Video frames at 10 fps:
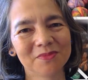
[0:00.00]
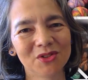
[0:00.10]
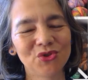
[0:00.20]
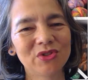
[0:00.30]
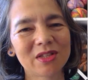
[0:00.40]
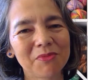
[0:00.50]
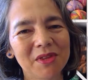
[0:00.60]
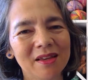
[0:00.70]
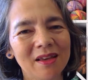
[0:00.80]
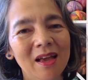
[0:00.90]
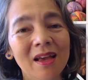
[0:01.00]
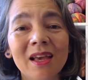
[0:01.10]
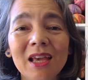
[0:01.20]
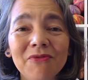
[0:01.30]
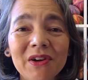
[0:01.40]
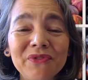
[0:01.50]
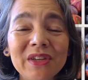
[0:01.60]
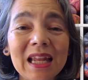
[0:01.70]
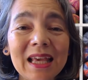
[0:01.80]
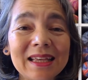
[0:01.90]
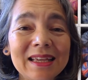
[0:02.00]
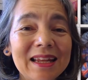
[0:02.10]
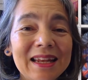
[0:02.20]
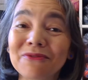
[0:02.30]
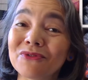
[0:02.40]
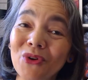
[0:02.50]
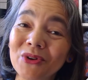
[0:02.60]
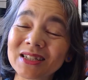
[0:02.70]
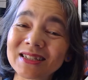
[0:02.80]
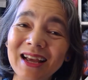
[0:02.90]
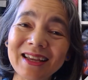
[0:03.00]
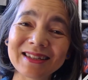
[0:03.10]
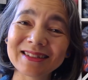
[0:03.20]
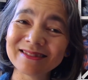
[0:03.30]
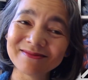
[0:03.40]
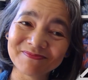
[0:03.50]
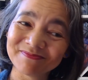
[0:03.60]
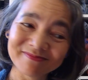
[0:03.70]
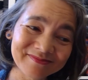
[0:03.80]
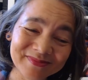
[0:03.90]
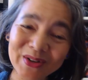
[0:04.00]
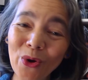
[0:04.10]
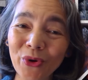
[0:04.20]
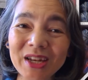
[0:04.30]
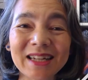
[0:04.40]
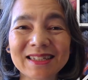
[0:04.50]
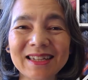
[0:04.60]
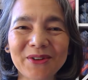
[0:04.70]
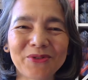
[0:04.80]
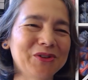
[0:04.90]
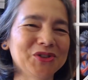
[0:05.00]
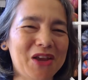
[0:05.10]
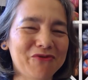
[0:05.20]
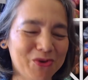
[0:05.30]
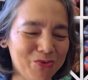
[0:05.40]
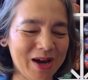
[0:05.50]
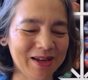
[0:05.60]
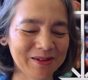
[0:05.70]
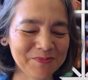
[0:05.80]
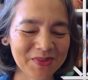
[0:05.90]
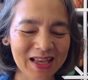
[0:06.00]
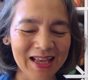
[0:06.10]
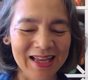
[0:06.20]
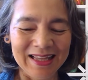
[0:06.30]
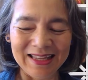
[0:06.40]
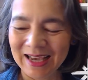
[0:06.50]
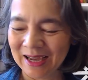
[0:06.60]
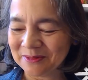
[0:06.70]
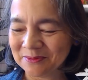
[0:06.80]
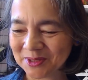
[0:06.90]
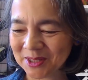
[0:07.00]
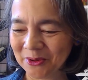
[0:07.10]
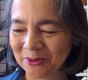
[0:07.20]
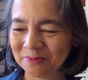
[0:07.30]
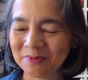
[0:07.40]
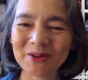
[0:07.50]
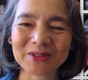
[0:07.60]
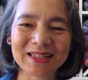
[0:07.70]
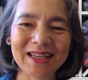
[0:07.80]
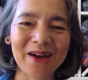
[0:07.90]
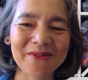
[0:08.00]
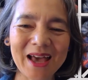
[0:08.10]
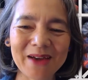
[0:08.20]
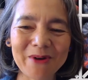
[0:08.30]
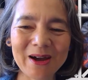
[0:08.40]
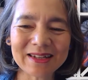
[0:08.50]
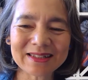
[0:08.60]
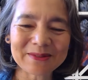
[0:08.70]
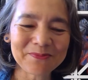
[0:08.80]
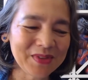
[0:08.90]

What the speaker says: do something if I feel like it, and if not, I can not knit and crochet for a while. Yeah, so I'll see how that works.